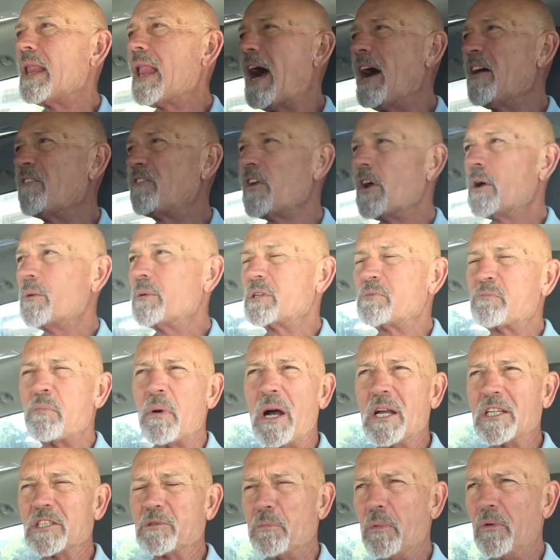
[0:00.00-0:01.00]
I feel
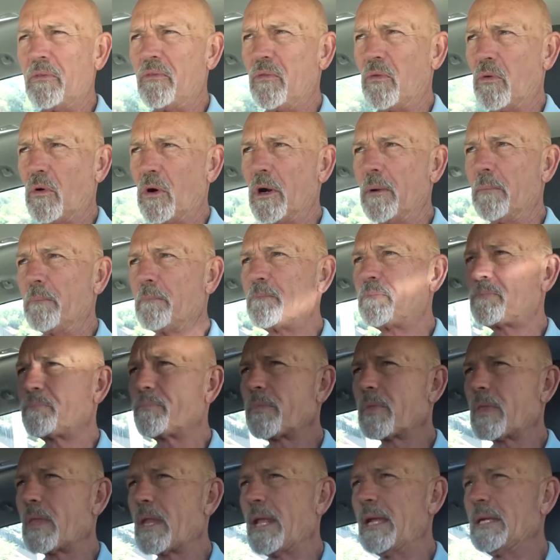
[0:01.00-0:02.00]
responsible for him.
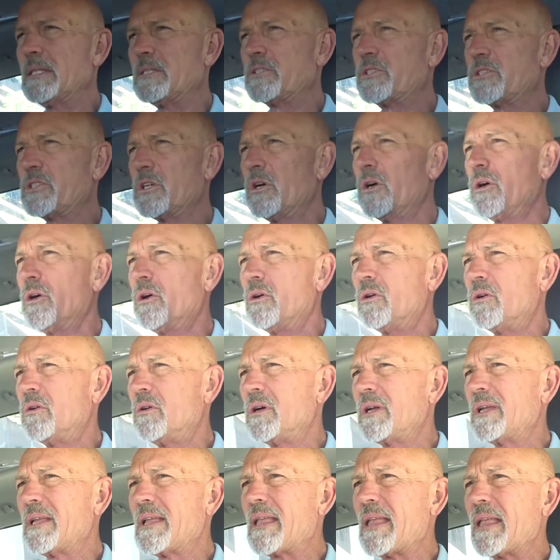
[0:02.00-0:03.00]
And so
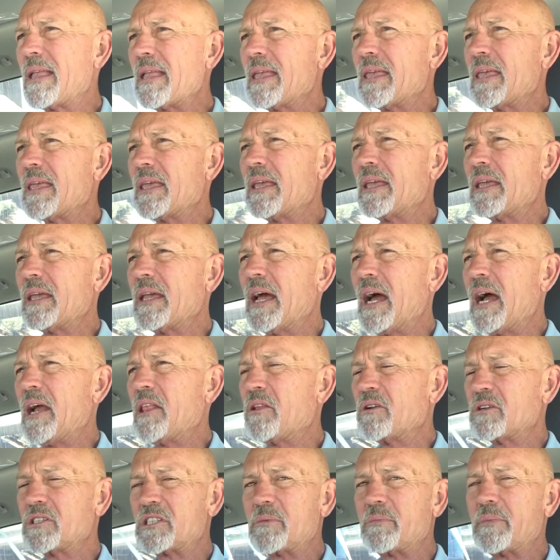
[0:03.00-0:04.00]
I
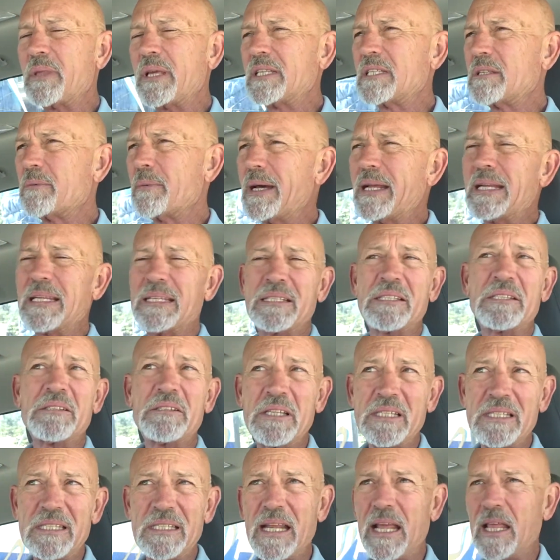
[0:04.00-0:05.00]
learned some things about
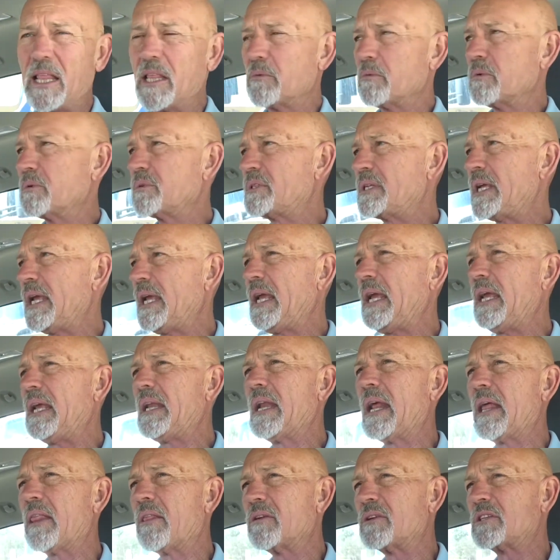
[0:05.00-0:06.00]
his daily
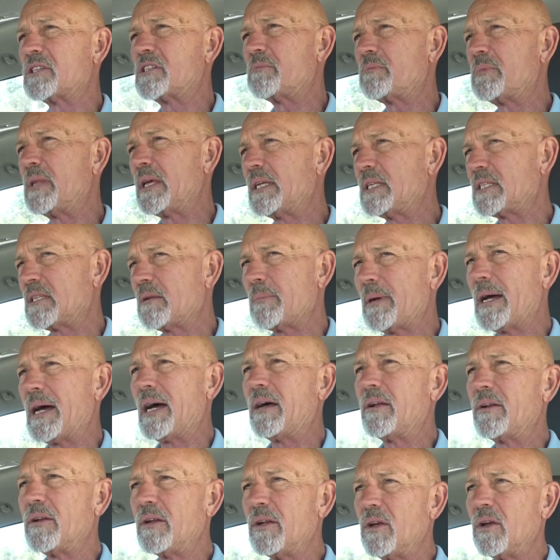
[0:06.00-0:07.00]
routine. I learned some things
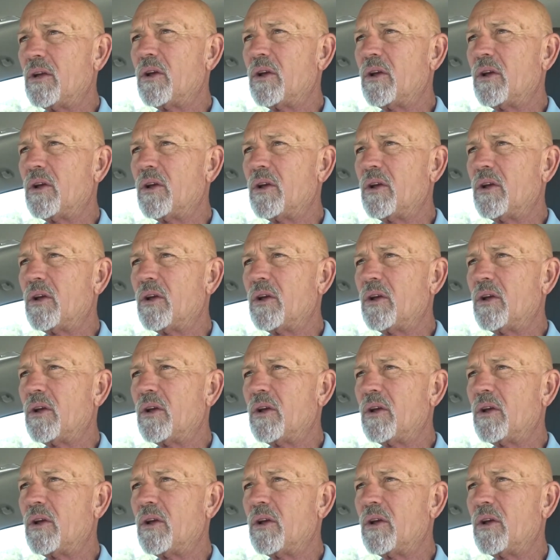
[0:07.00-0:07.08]
about